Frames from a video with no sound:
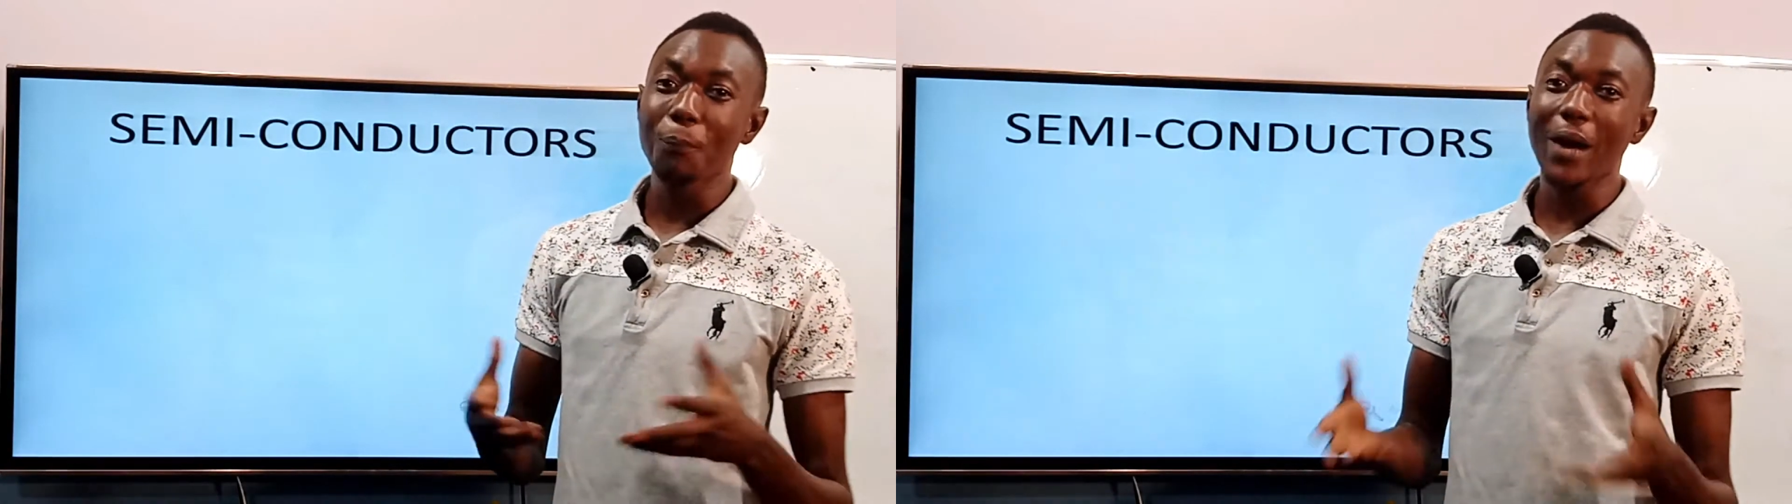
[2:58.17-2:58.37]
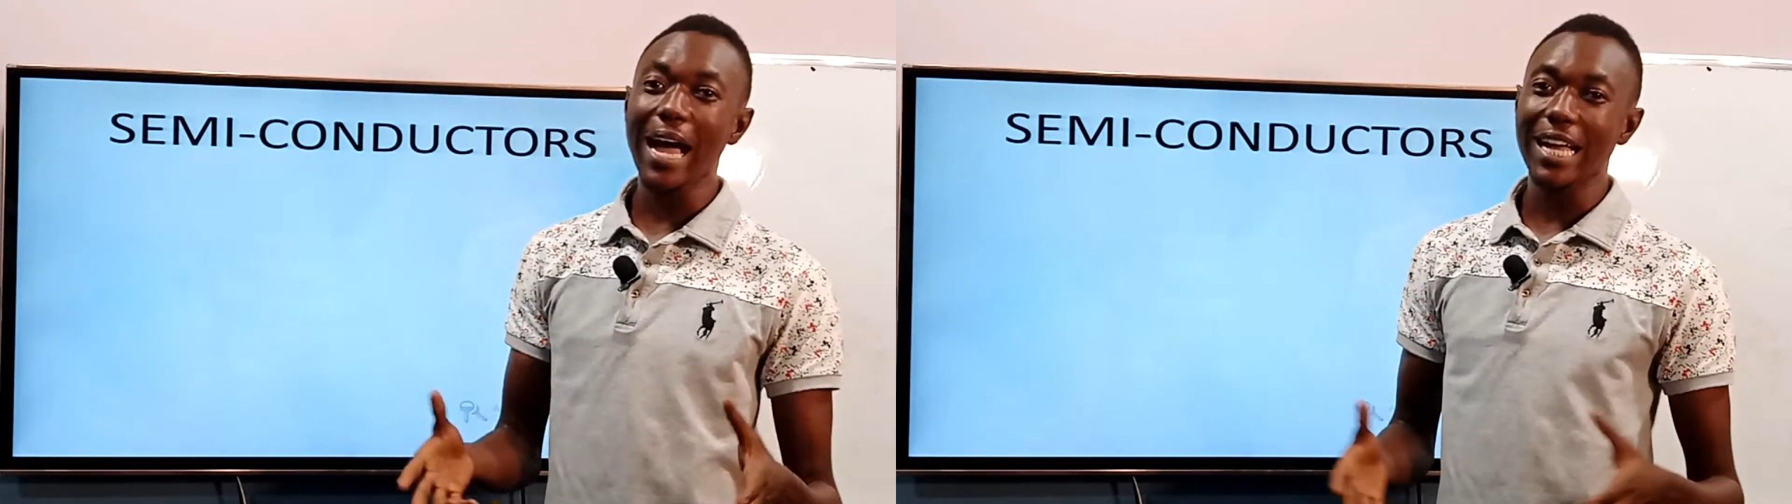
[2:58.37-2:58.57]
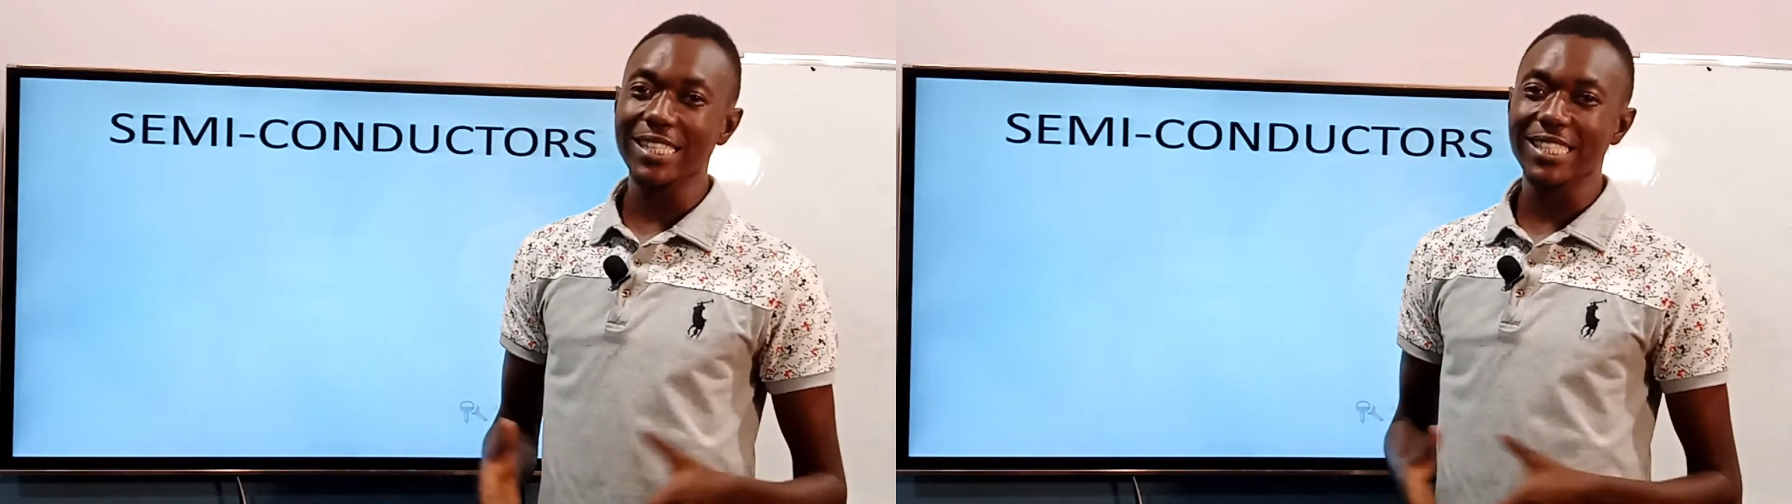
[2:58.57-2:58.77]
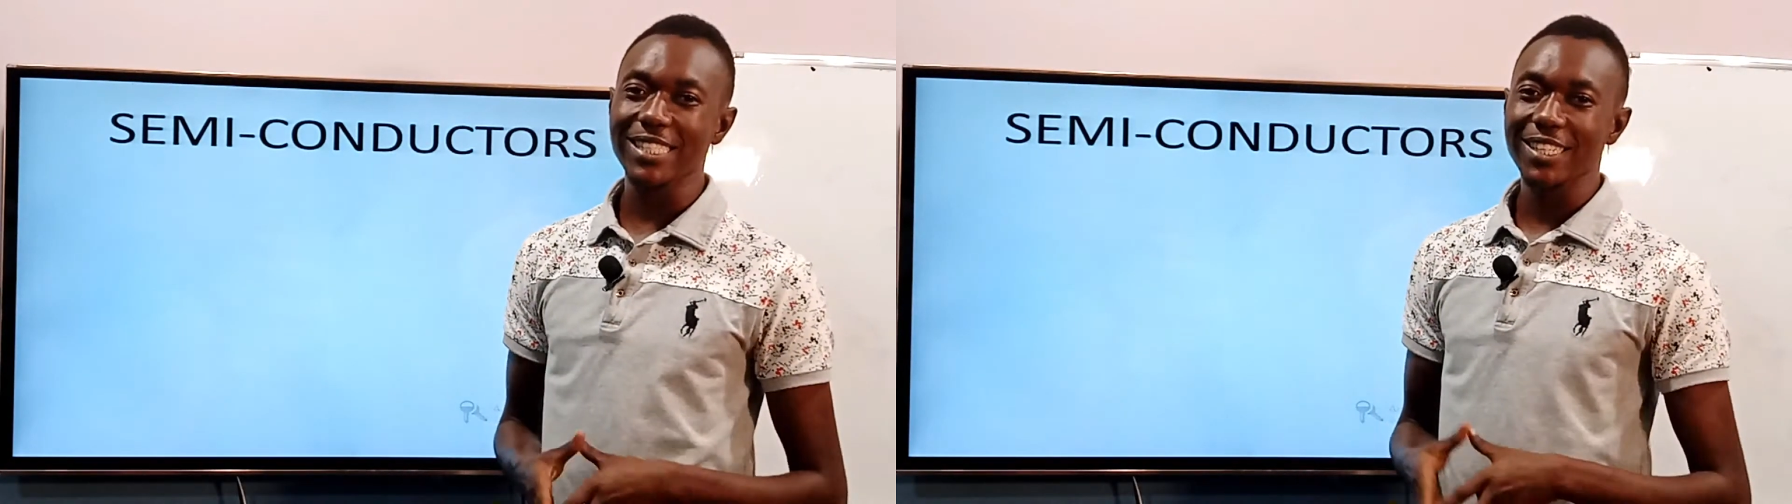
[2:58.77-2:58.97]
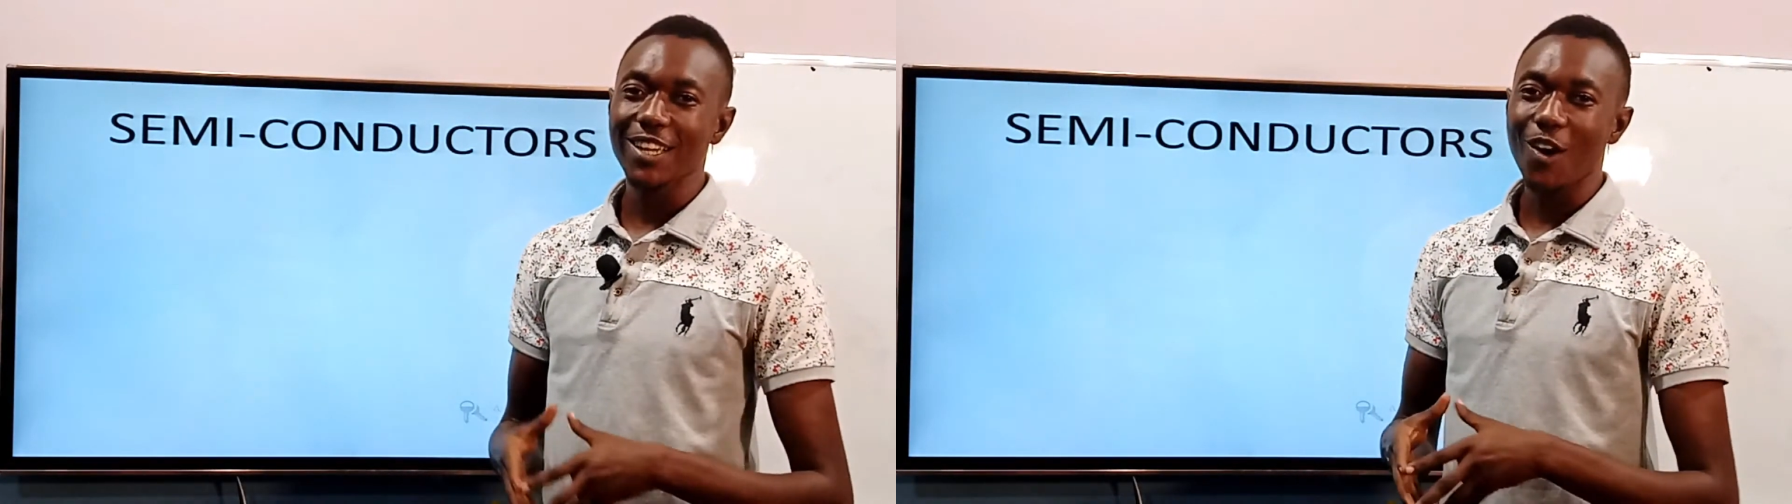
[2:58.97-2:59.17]
part
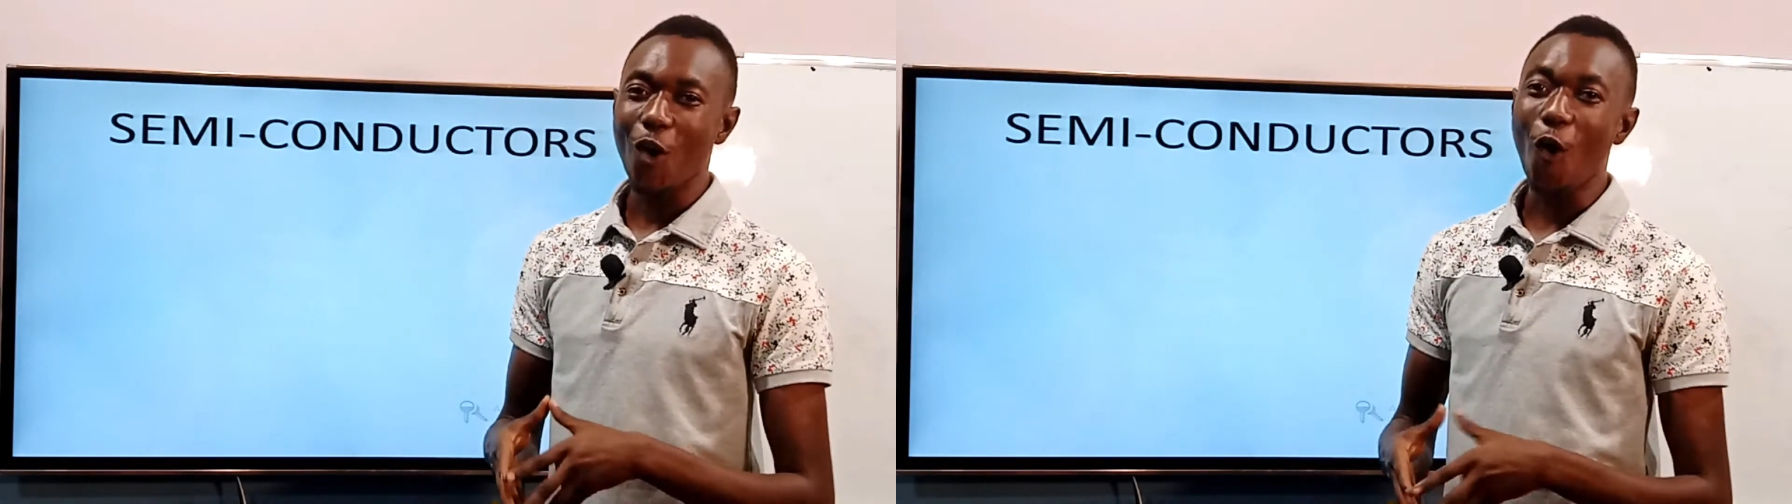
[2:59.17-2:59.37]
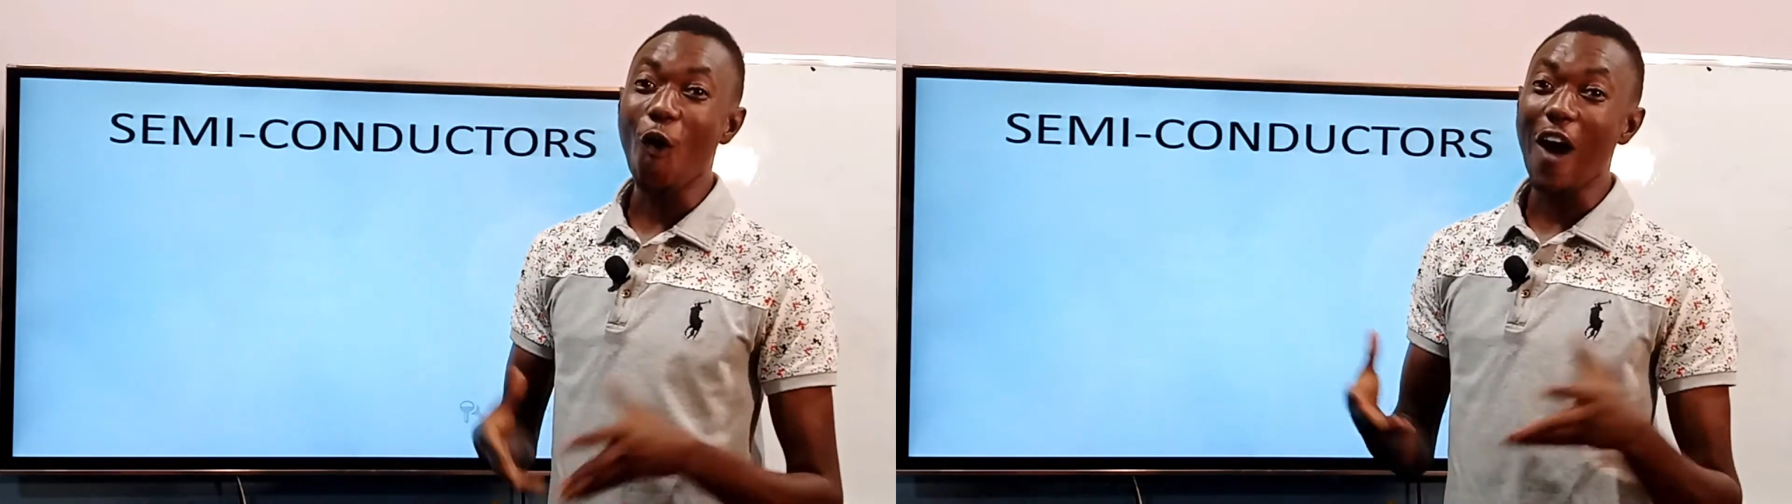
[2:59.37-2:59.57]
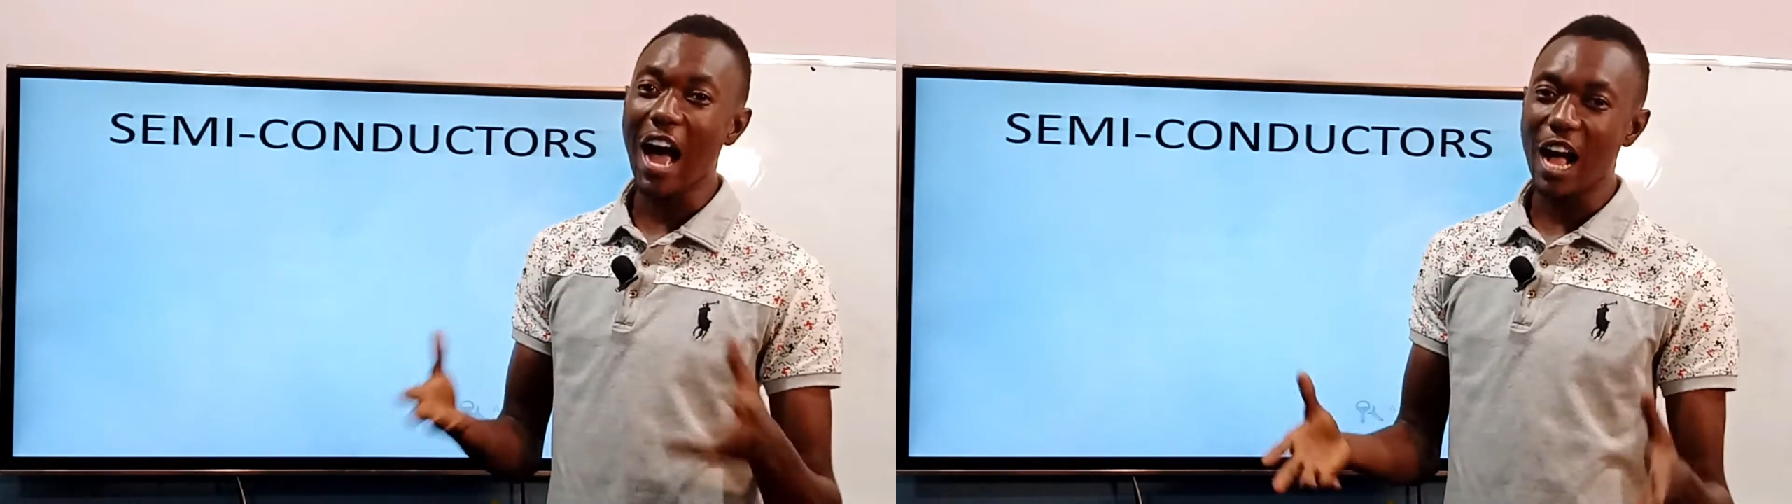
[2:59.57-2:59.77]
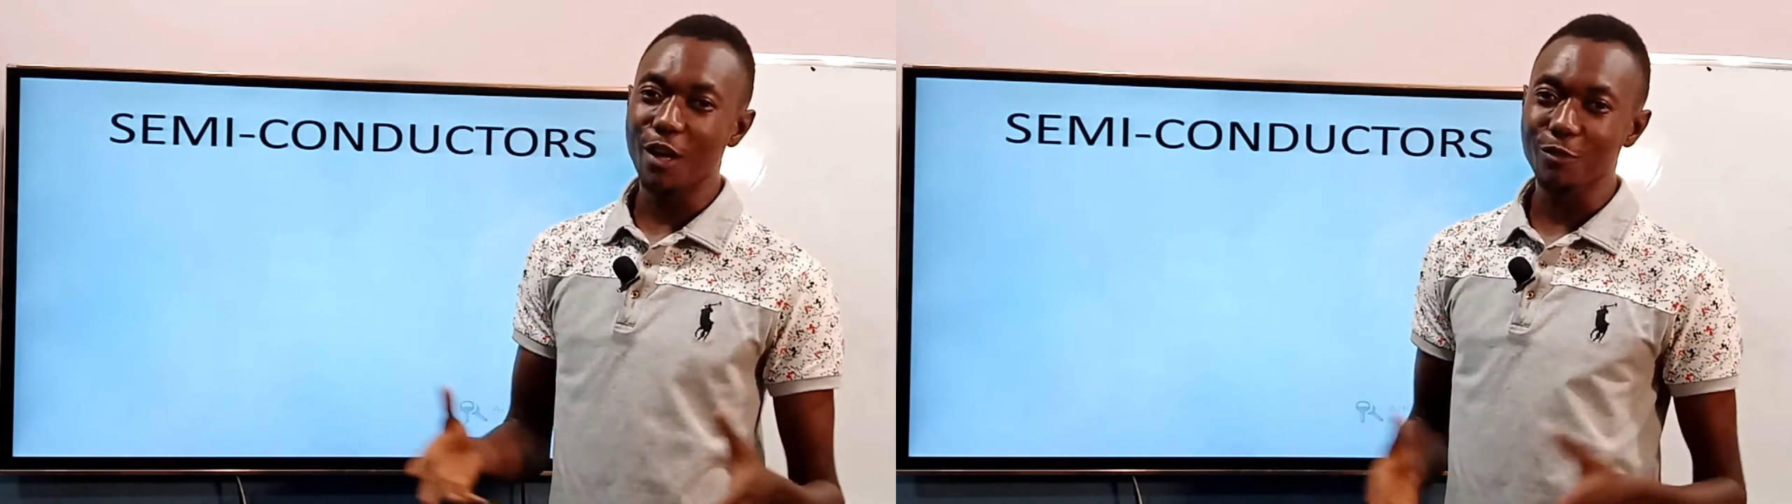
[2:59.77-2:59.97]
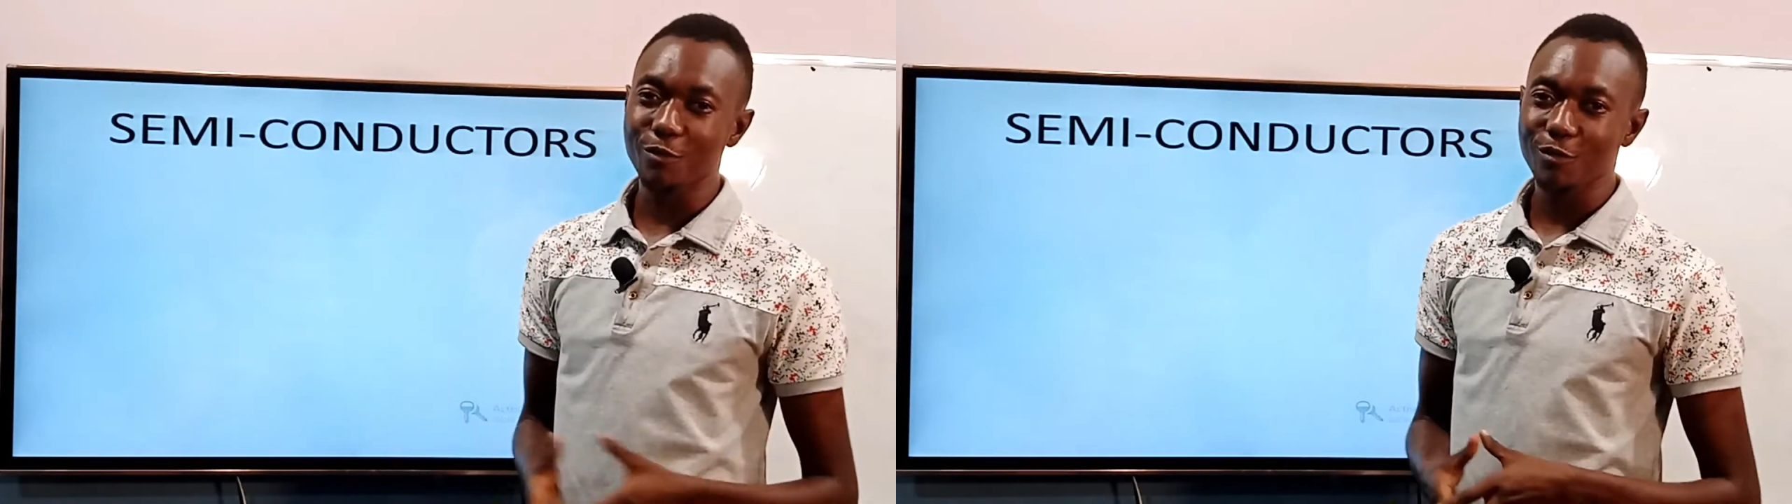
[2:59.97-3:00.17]
or
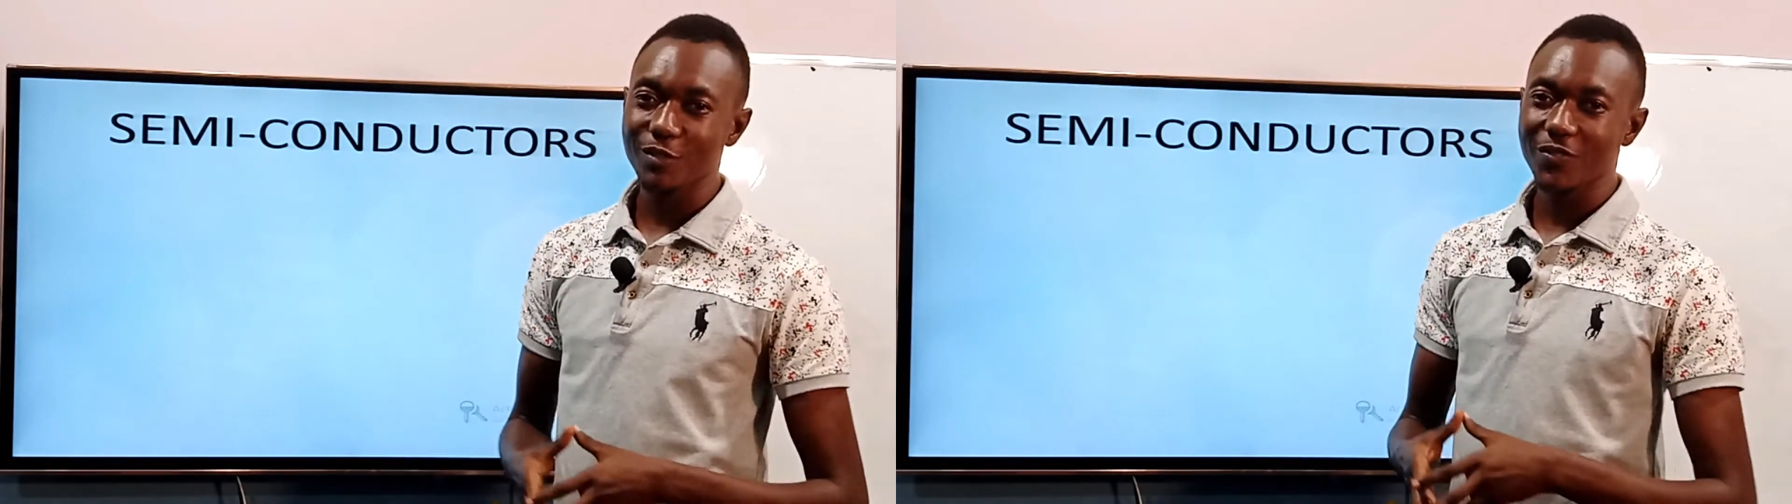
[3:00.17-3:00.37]
half.